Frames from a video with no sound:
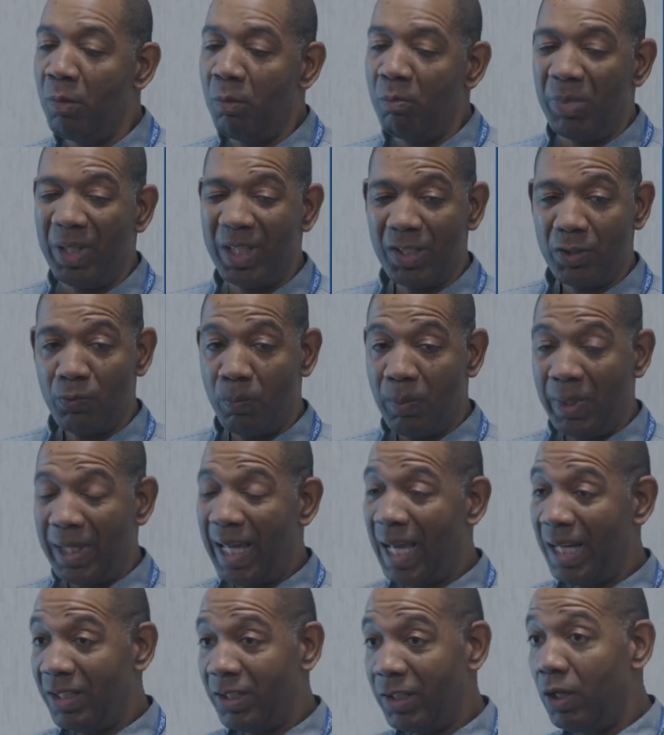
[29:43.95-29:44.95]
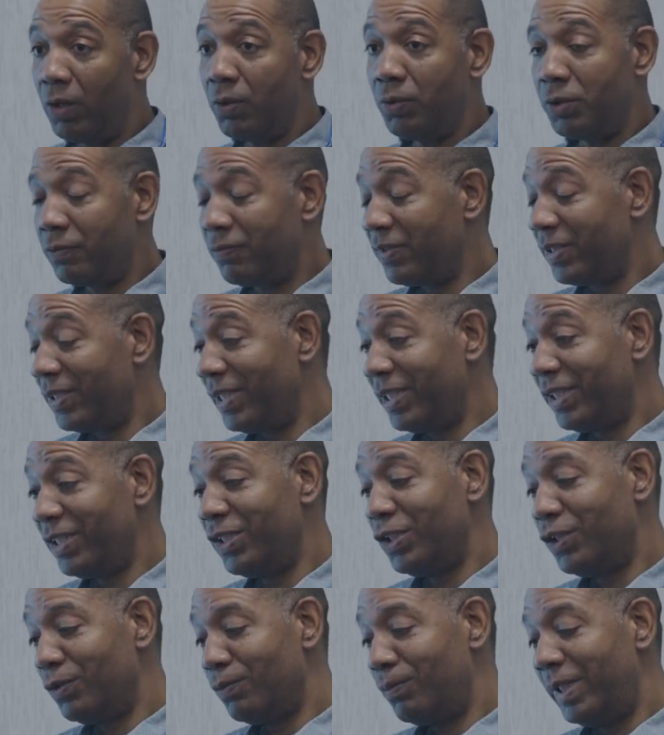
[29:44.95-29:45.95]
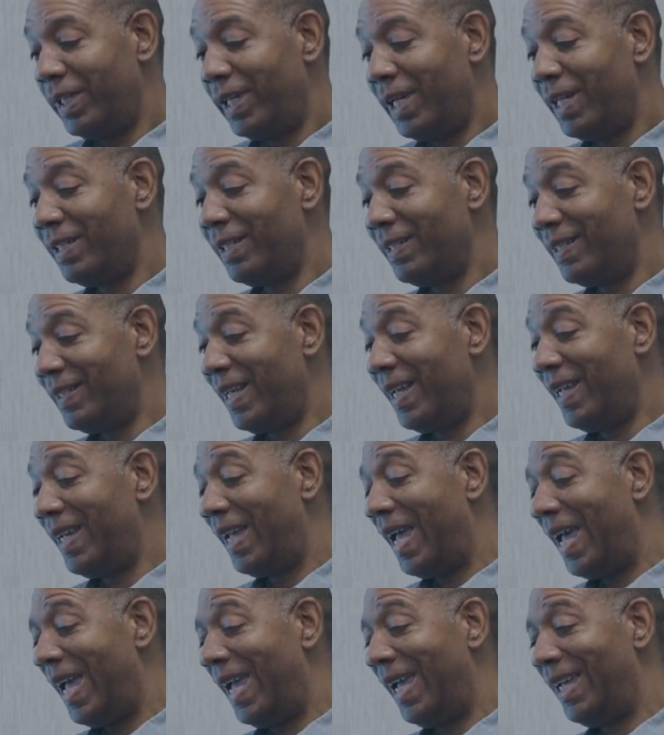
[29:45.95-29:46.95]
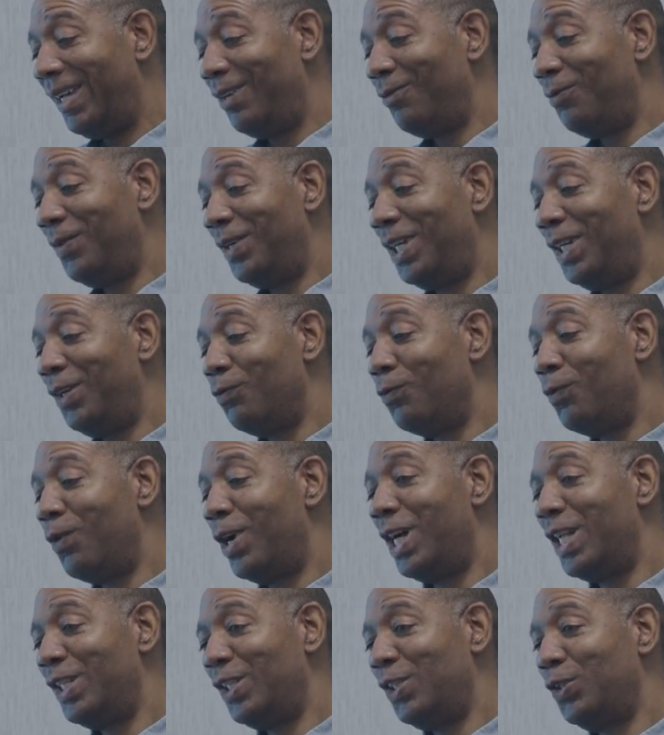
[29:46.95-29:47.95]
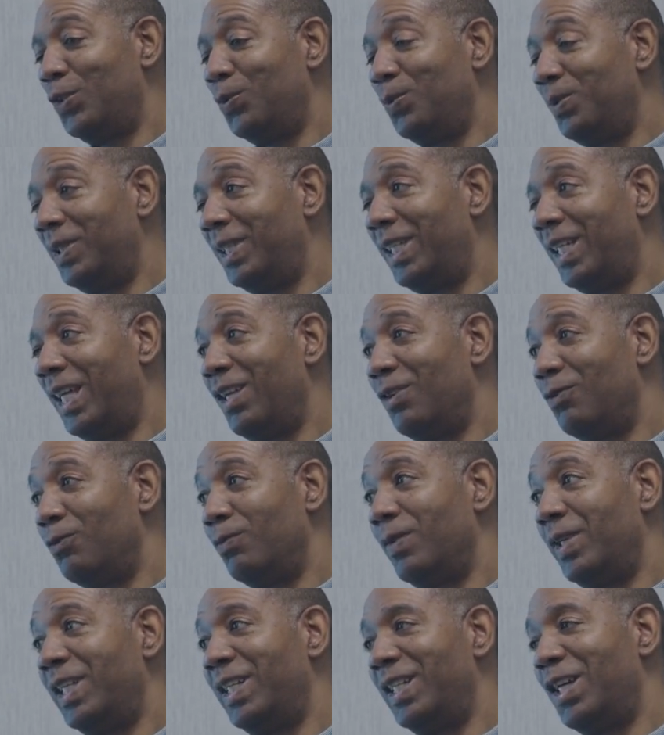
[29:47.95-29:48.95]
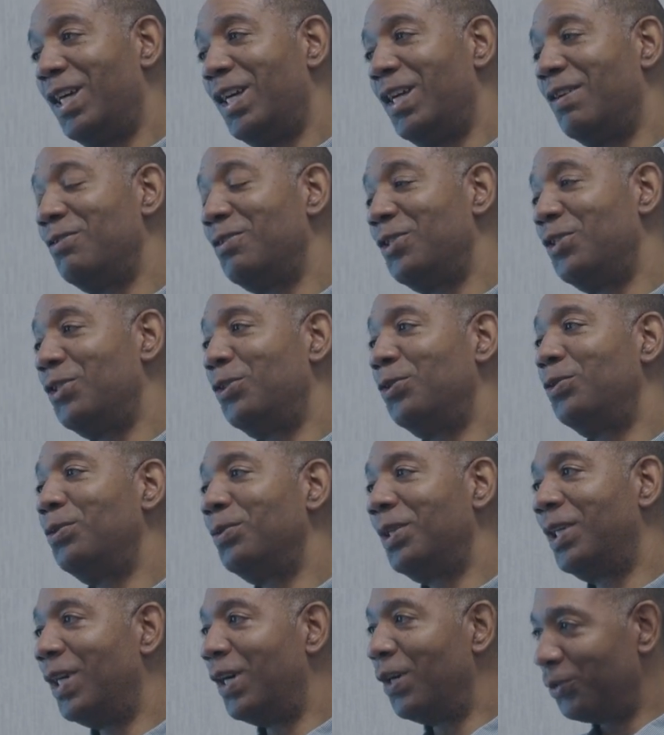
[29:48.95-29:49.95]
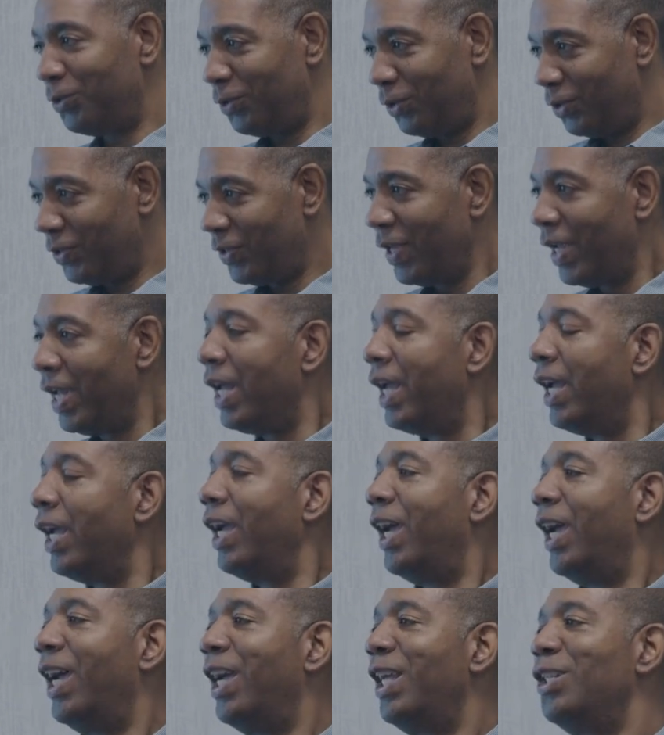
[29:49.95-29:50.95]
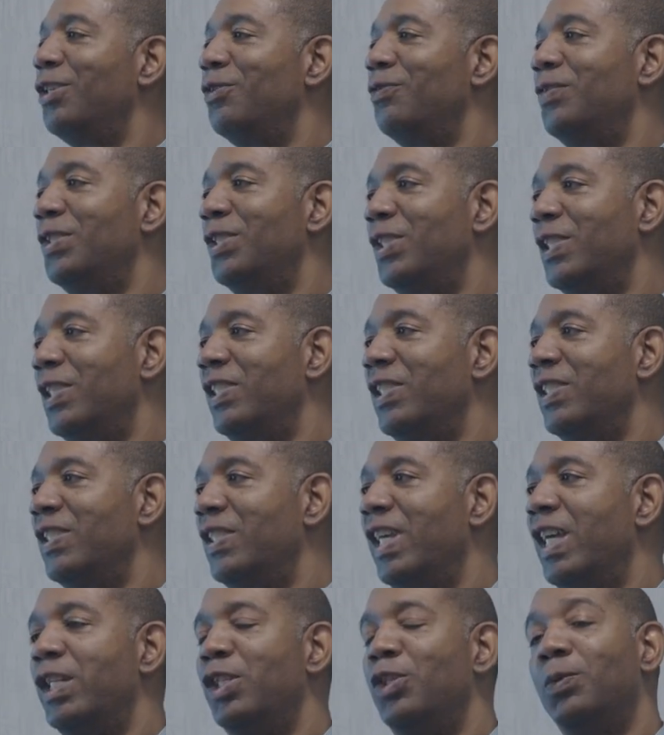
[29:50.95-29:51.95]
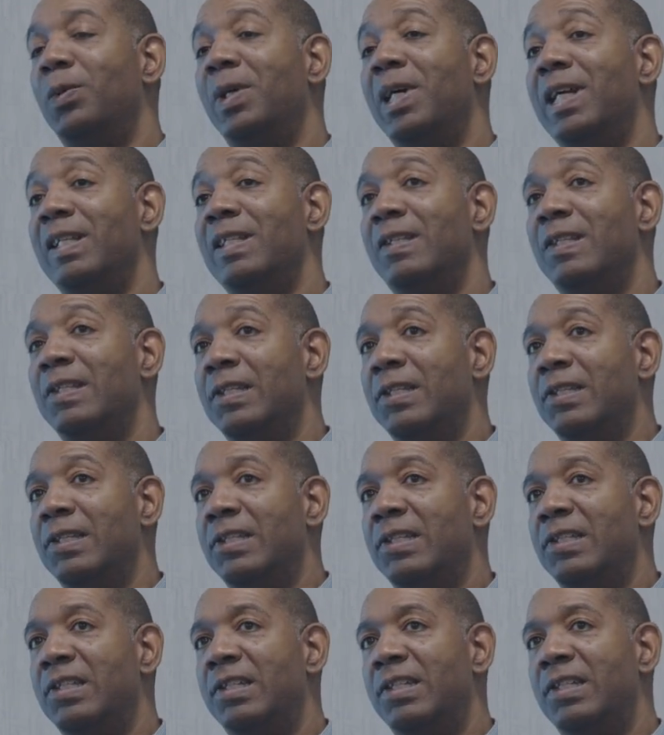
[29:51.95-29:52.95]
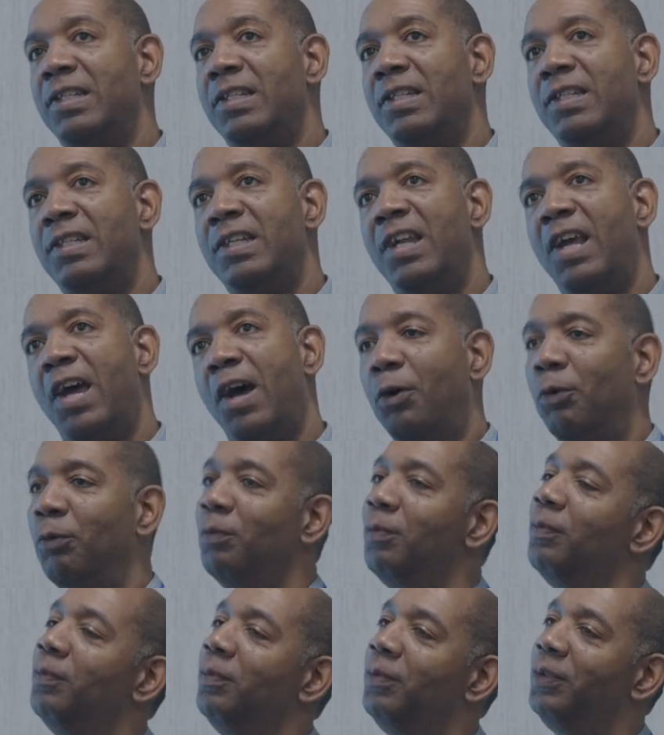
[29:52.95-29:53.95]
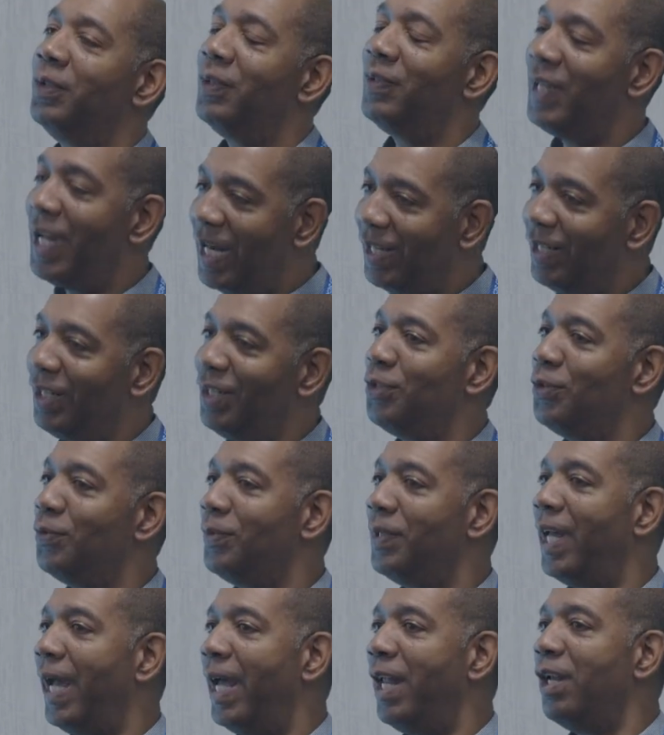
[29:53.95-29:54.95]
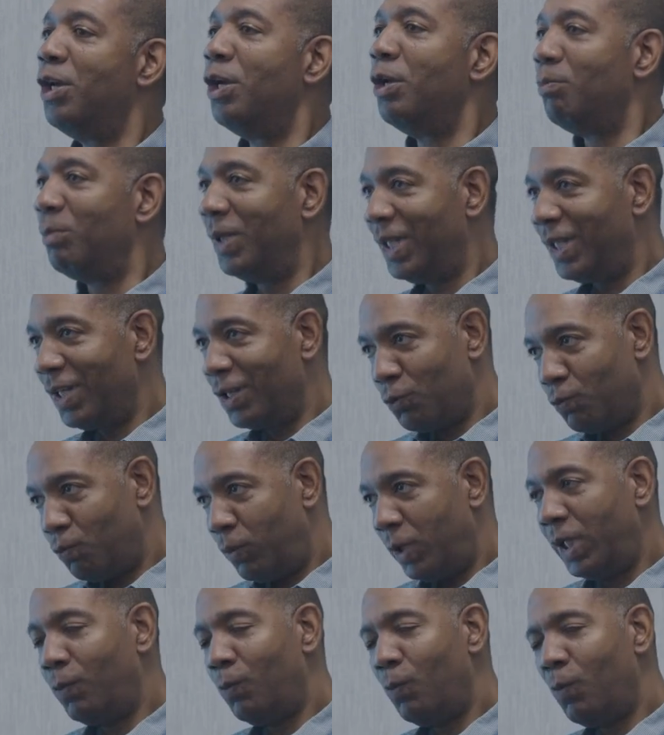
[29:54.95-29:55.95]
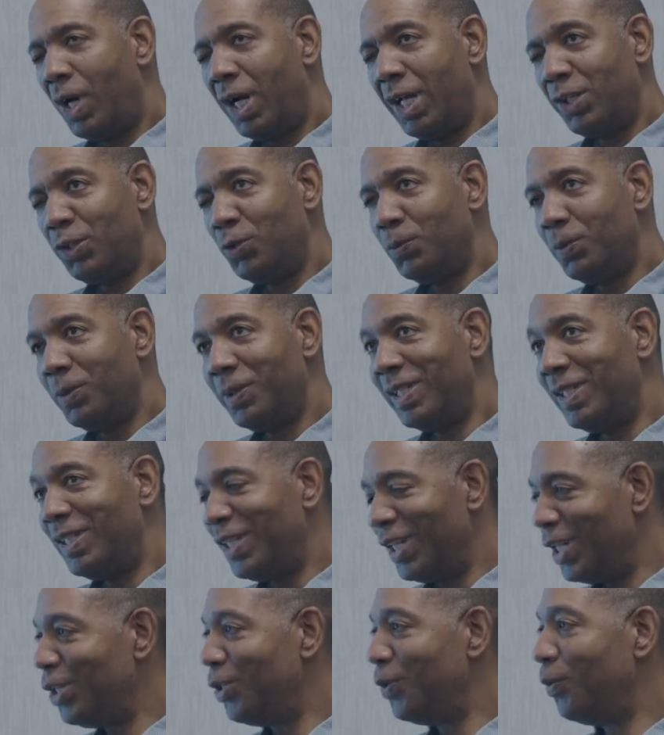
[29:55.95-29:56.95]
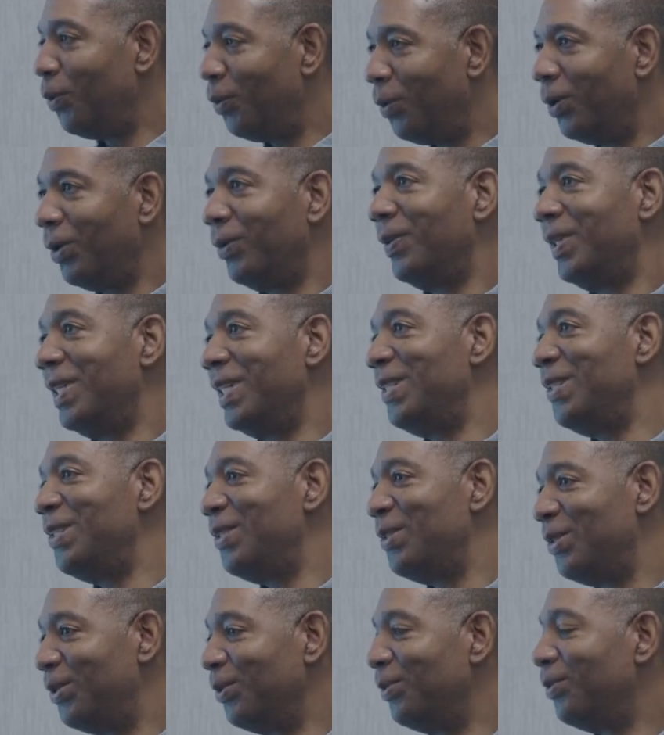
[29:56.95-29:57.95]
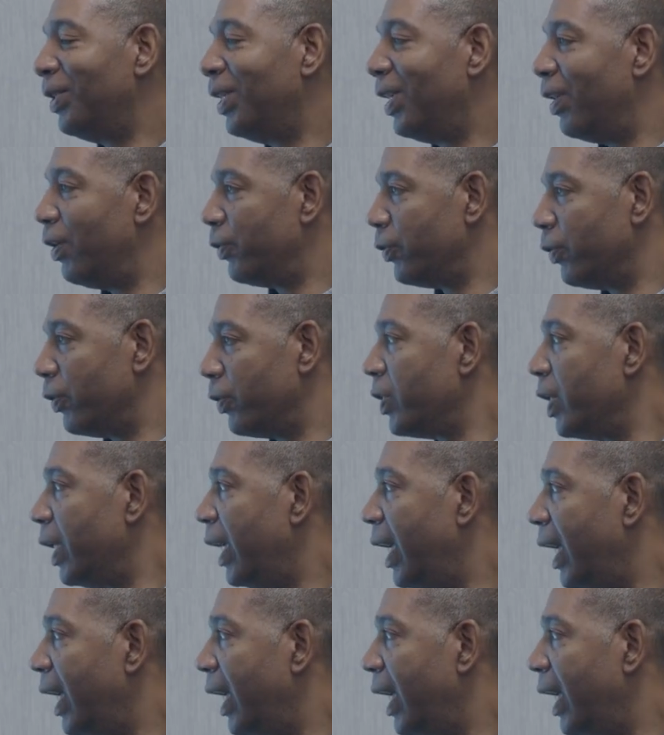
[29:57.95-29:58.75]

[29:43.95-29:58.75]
because we had to go to physicians and we had to say, hey, we want to get rid of stool cultures. And the physician said to us, no, you're not going to do that because we want to continue ordering stool cultures.